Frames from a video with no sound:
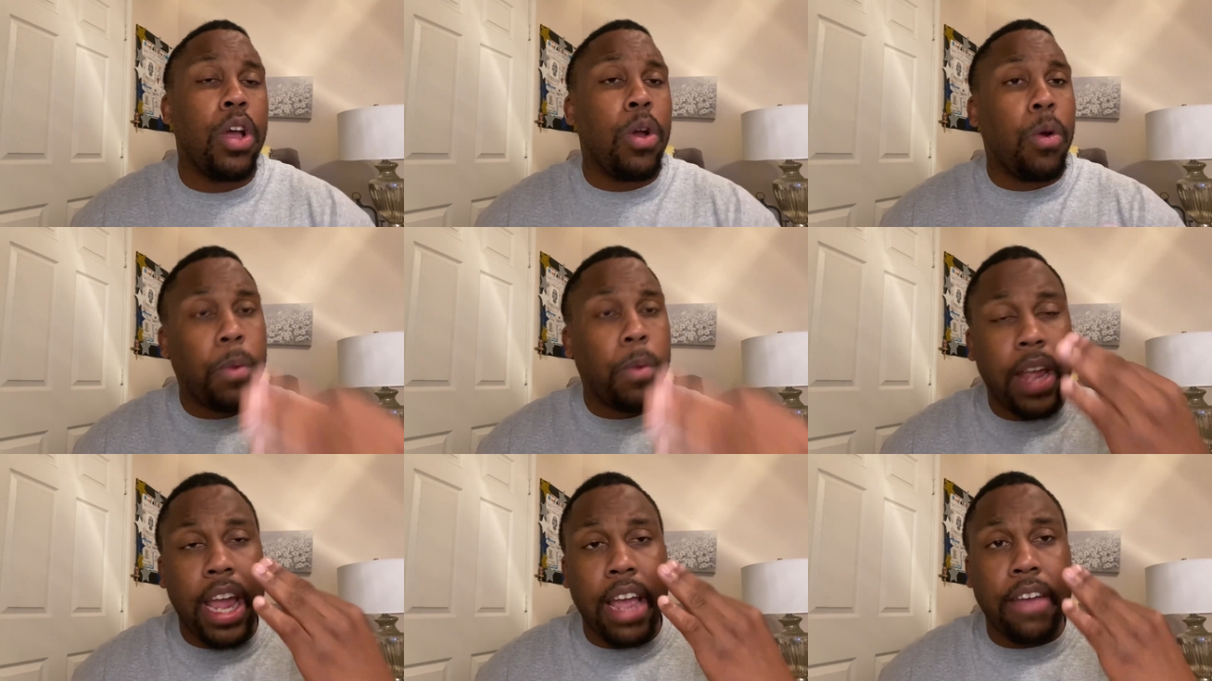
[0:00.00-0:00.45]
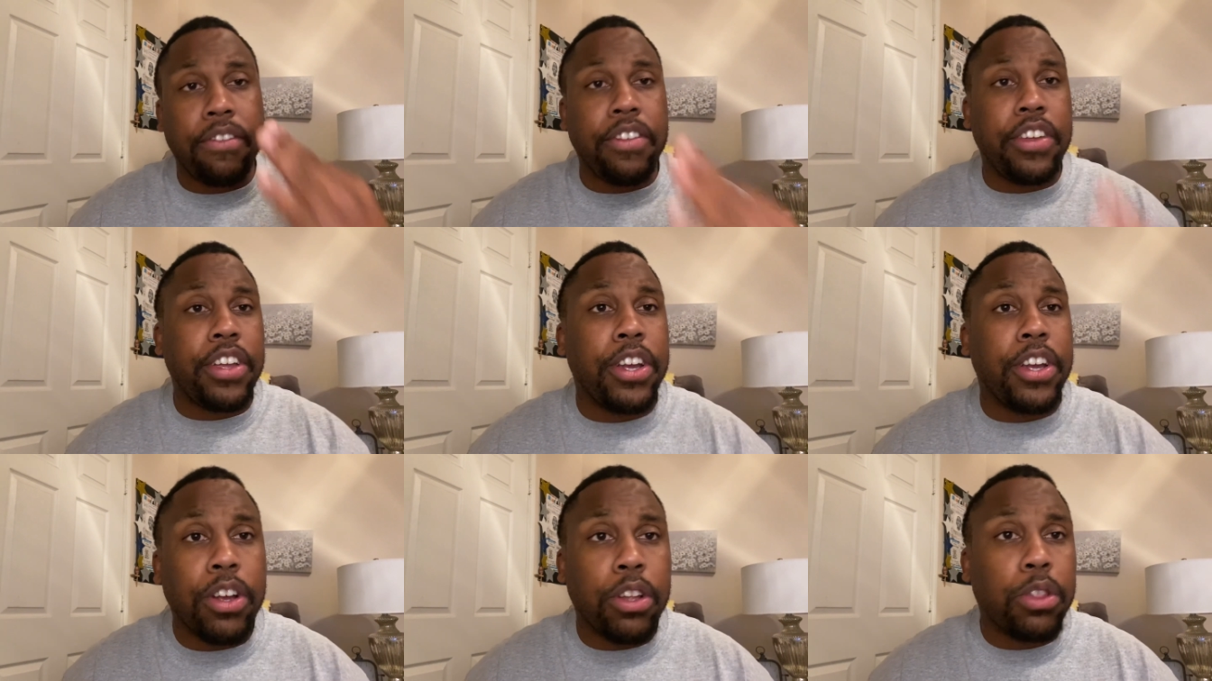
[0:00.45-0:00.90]
We have
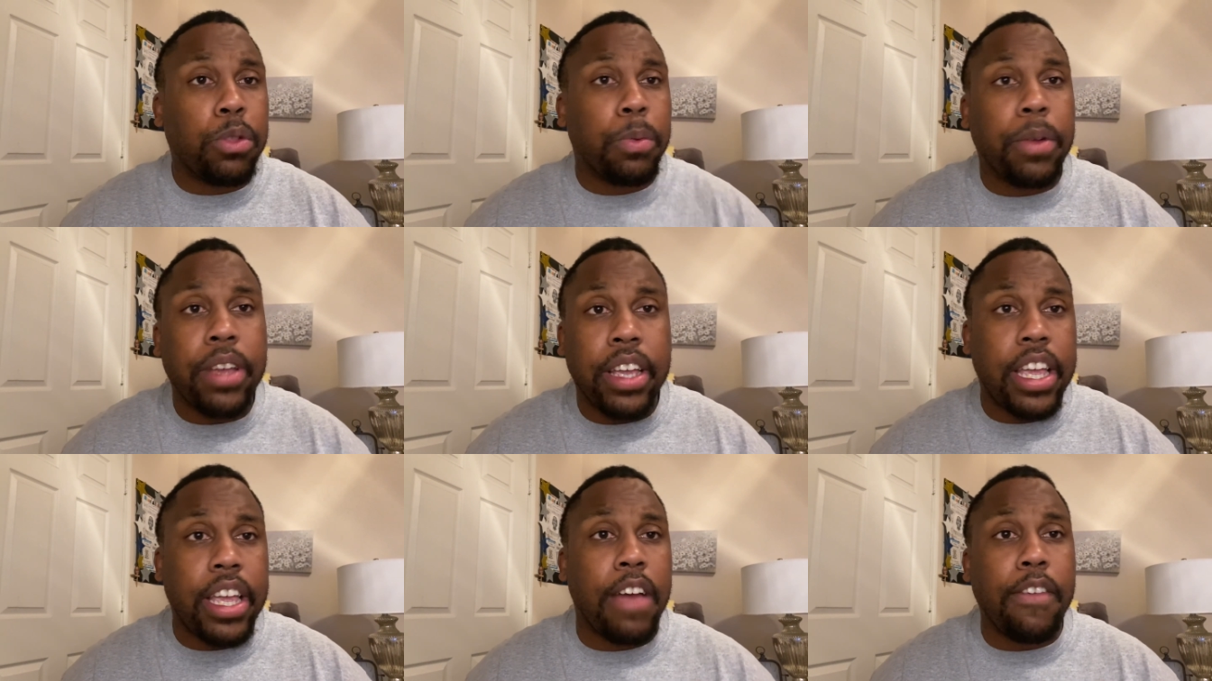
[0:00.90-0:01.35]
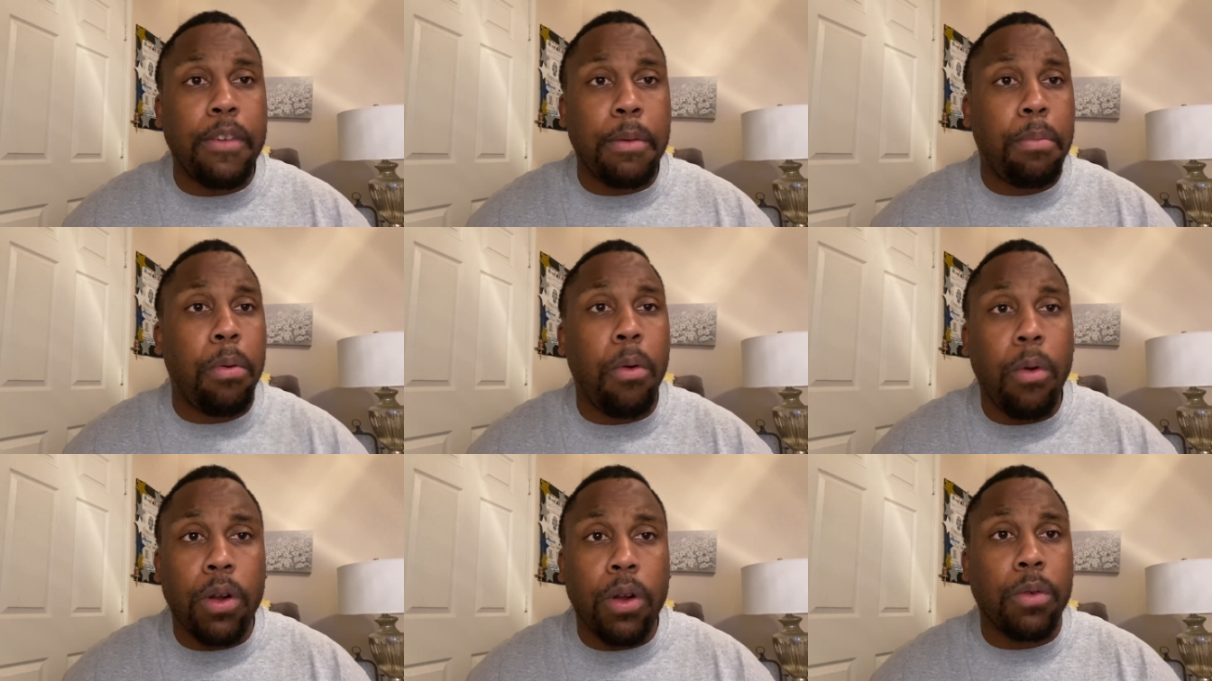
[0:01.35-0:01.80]
year 3 Kevin
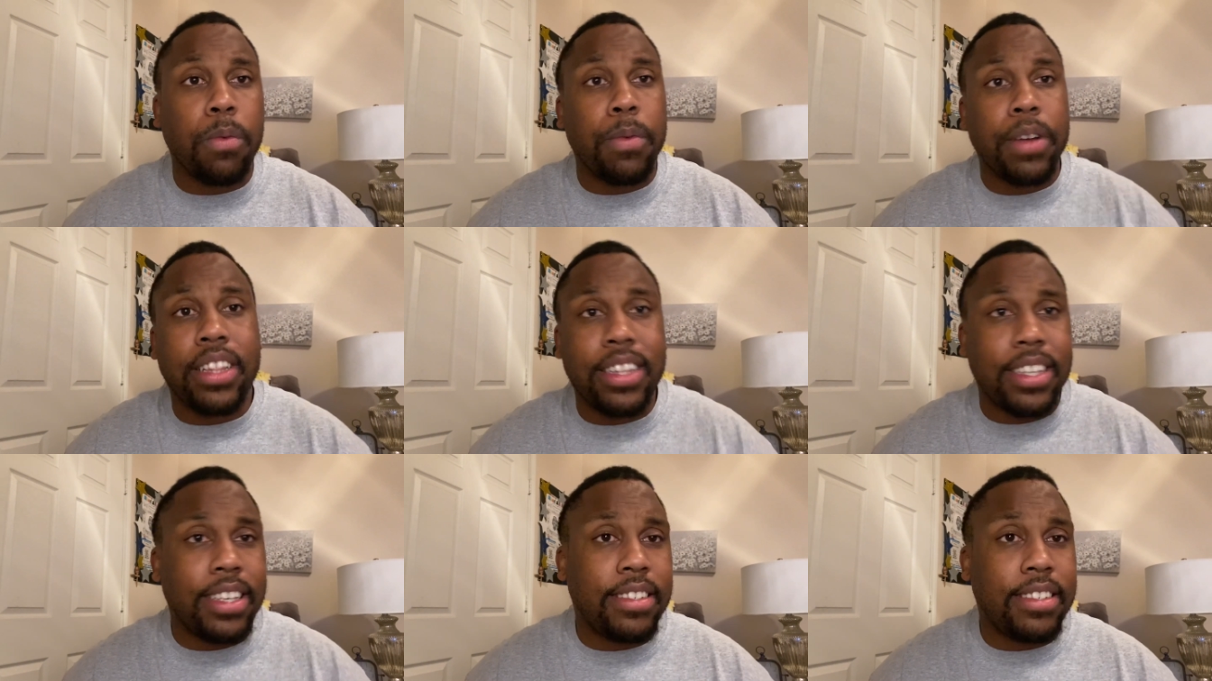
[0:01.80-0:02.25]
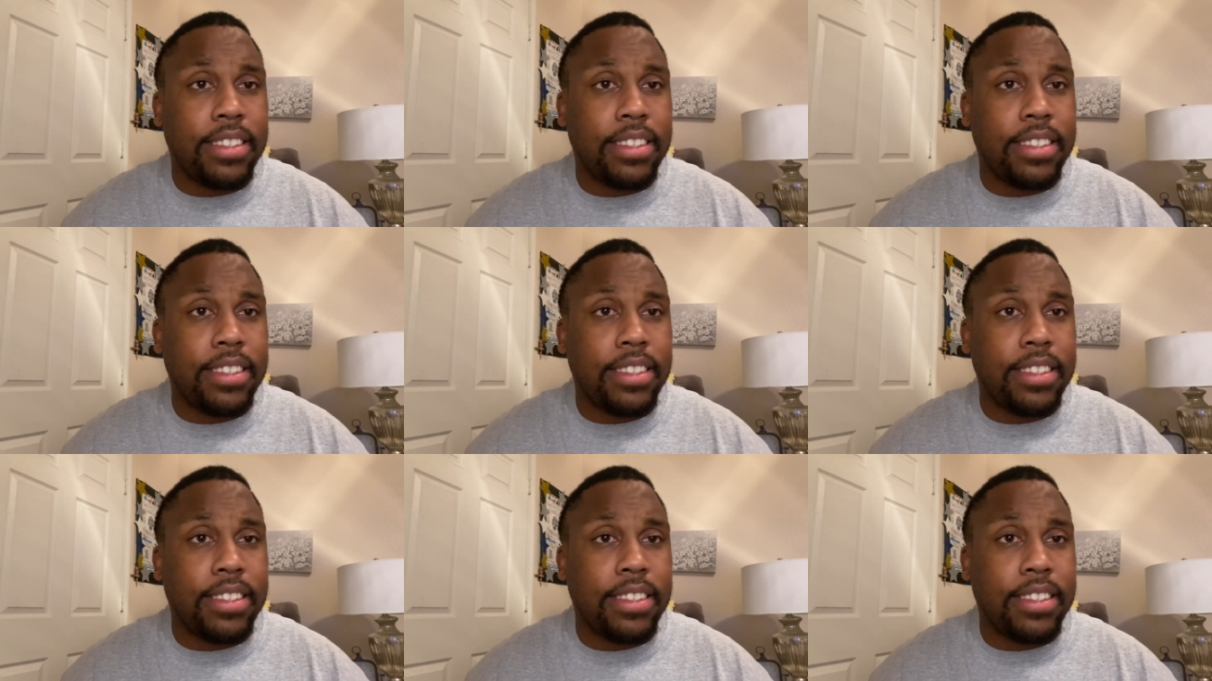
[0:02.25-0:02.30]
Porter with this